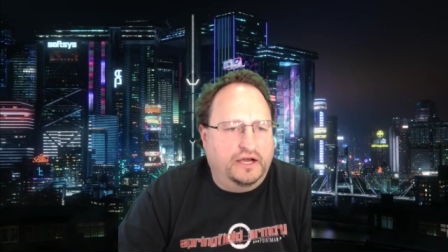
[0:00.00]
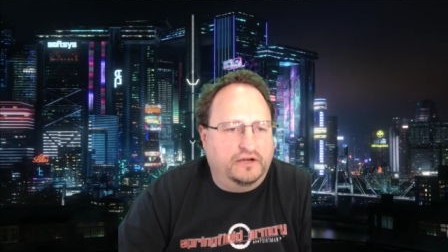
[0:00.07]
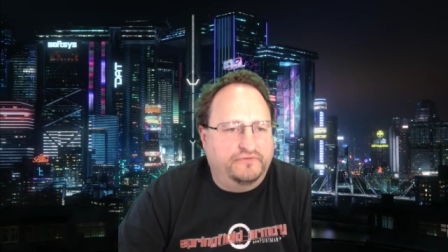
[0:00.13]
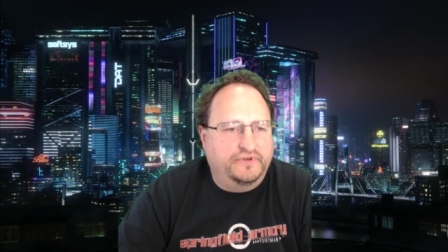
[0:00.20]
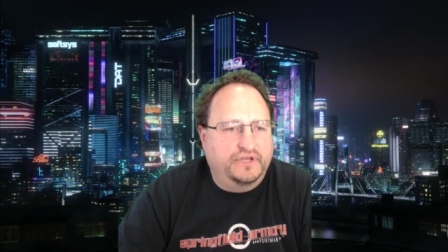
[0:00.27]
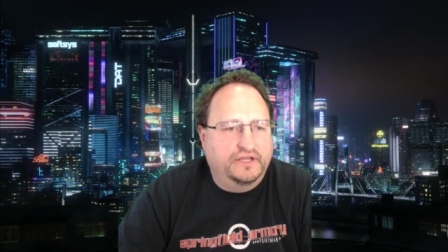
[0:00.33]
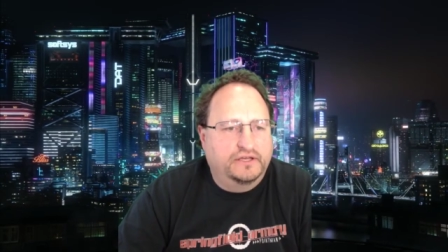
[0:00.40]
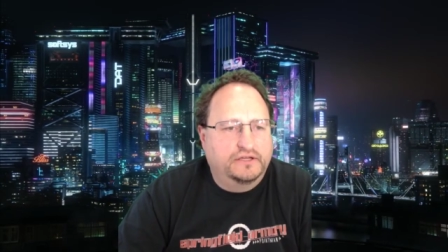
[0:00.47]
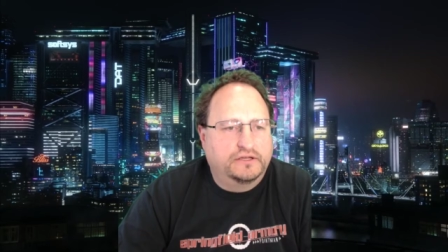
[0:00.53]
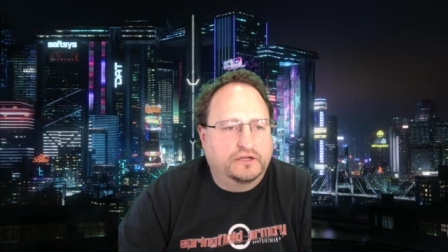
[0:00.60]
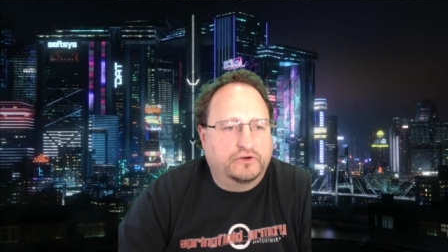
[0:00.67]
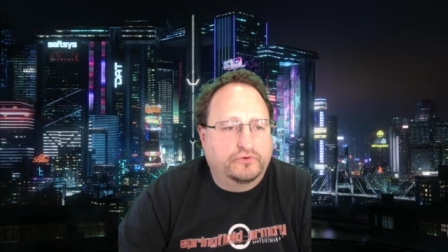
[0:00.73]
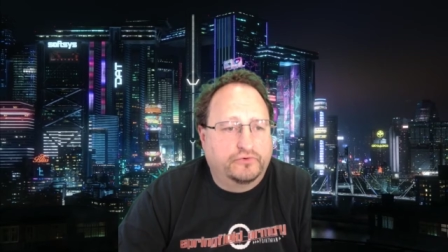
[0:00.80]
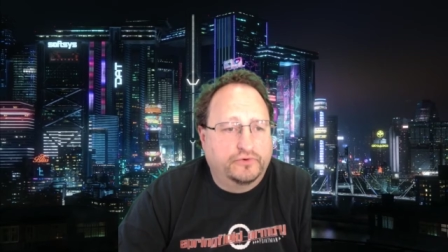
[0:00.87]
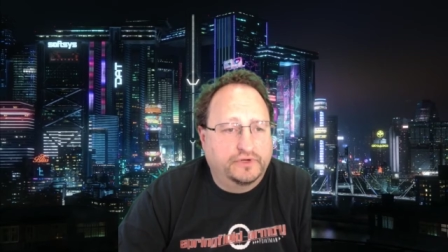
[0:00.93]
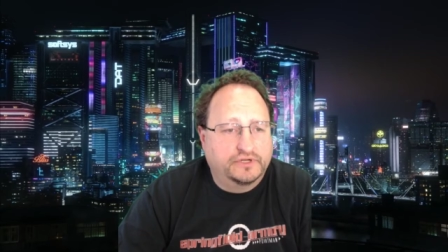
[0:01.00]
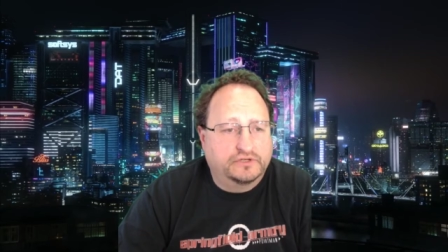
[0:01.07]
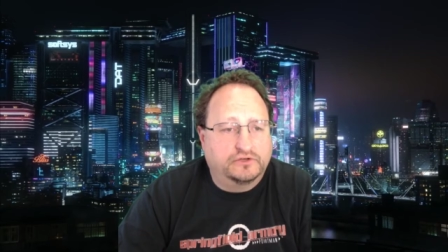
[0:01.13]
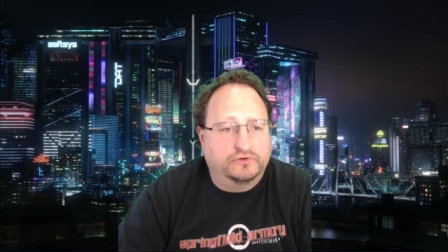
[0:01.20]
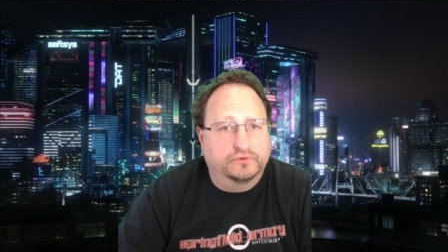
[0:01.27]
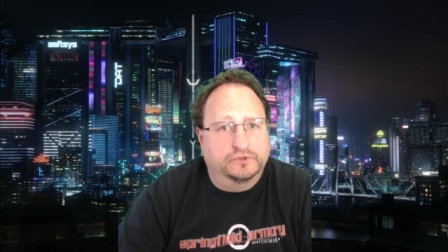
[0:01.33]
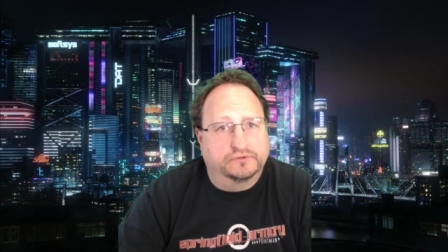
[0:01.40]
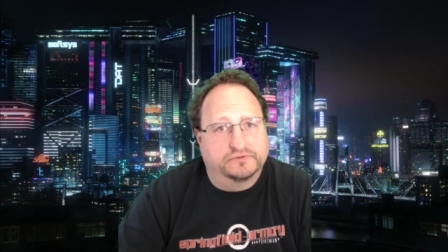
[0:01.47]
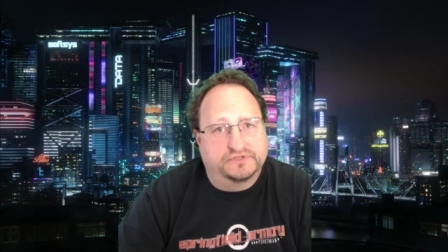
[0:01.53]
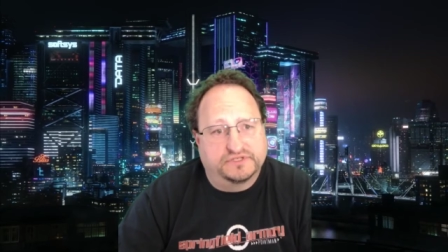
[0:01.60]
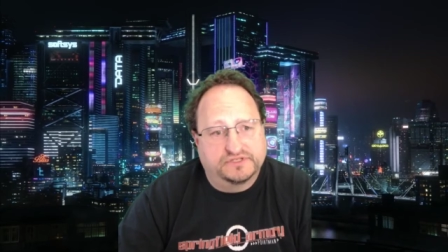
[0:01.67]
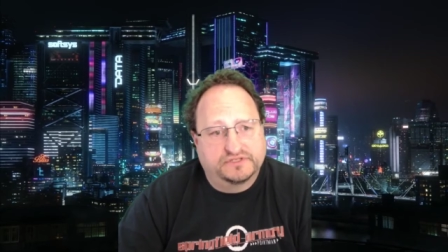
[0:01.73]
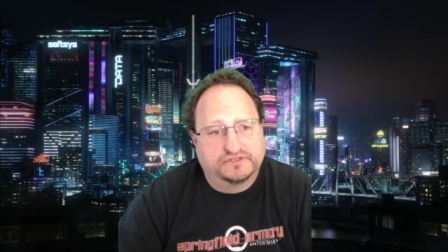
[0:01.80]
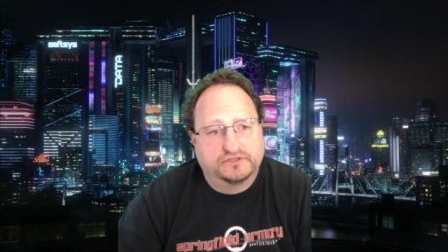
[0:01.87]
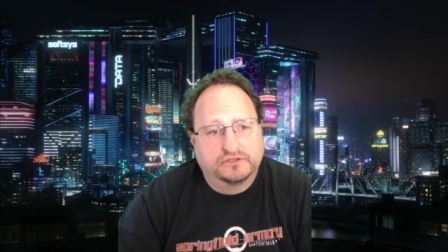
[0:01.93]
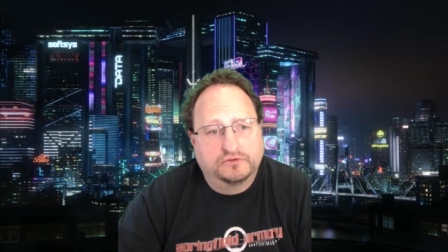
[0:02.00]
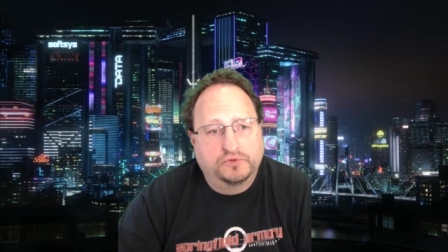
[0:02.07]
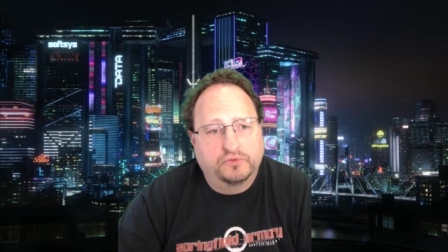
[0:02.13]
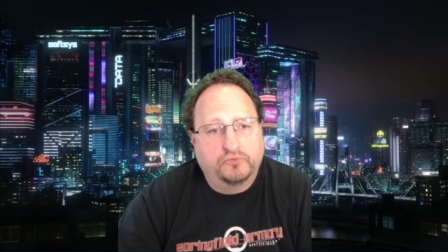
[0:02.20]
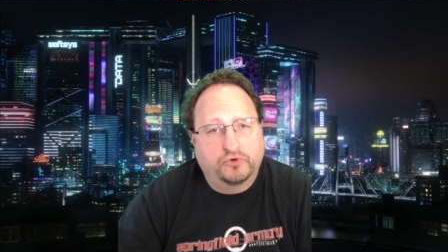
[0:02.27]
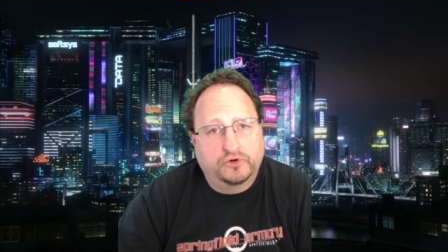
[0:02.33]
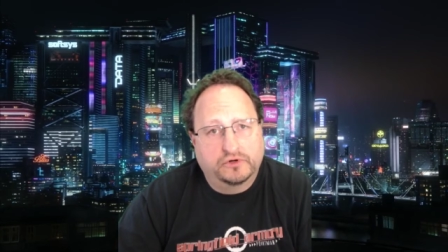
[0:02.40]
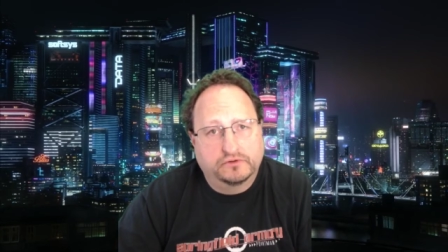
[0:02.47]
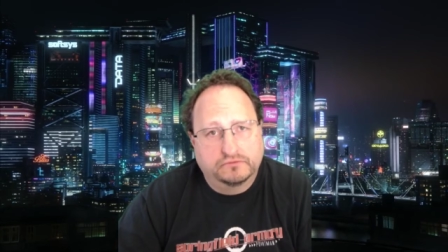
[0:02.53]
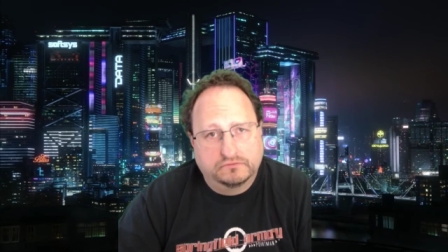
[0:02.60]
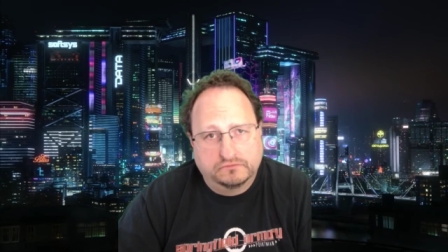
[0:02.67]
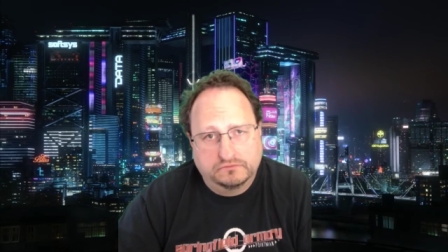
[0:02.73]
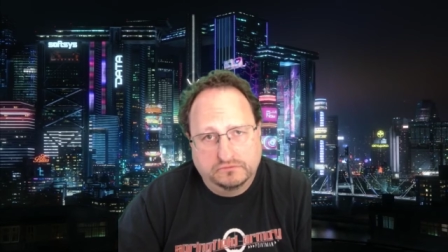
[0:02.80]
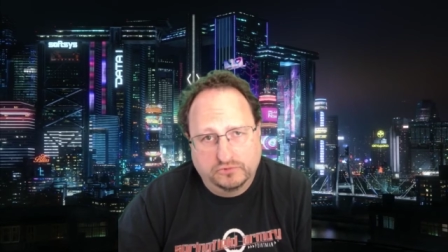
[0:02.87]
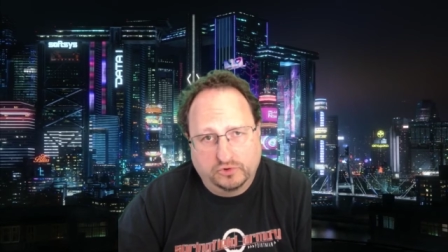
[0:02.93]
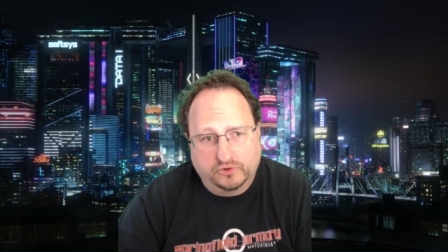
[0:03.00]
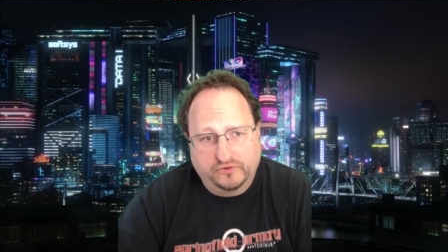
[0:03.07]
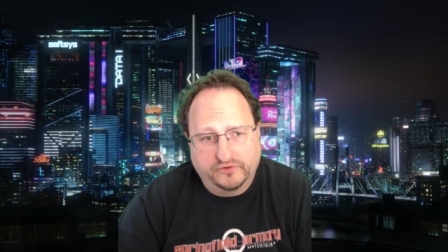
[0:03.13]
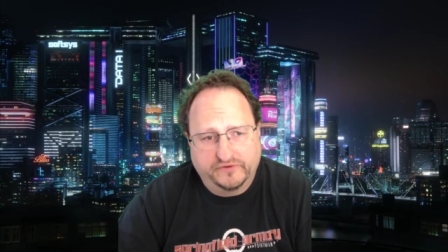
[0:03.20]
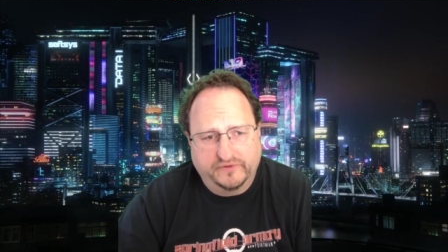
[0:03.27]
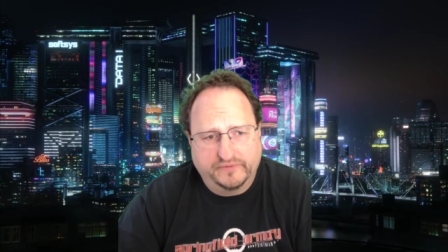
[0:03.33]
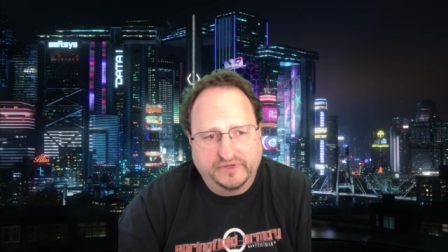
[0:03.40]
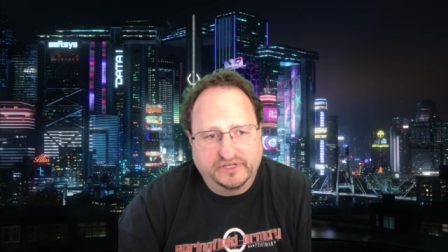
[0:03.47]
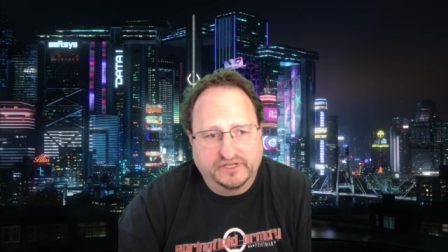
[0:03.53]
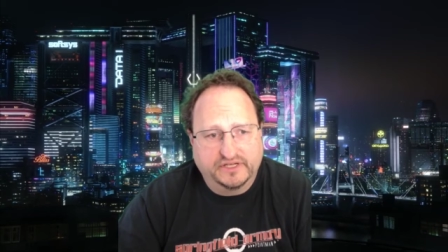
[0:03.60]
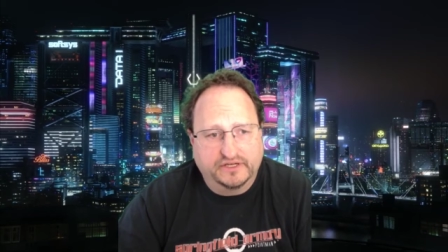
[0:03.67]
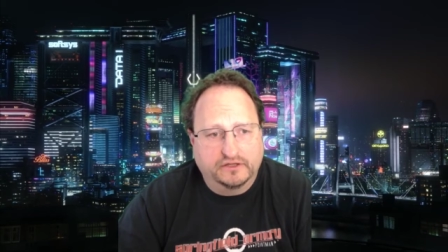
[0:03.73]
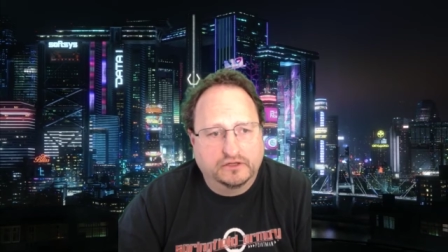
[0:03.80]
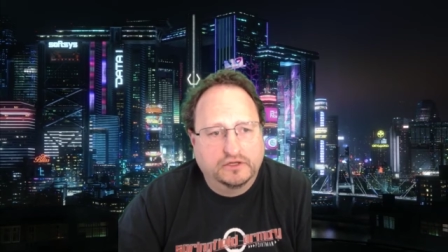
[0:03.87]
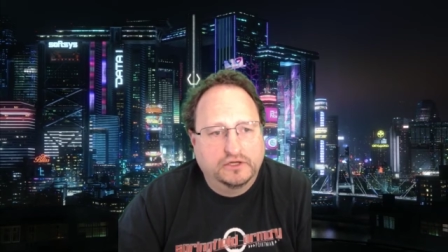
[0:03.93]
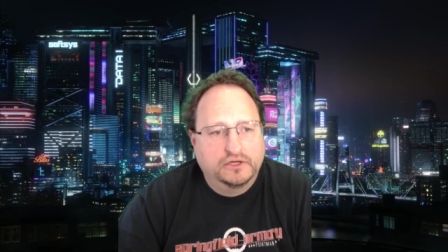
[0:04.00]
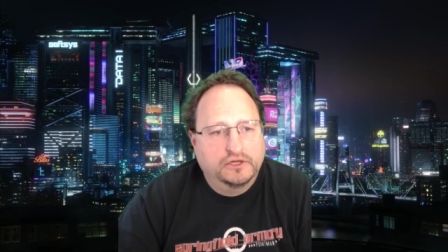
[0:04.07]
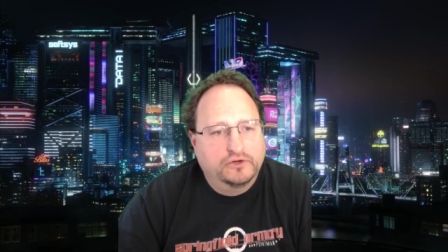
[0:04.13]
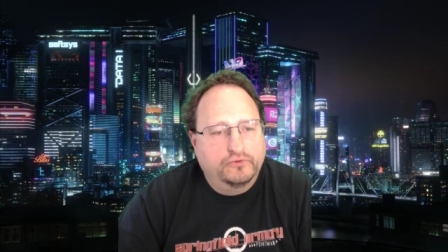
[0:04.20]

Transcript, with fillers: Now, if you get into critical wounds, this is a little bit more more of a big deal.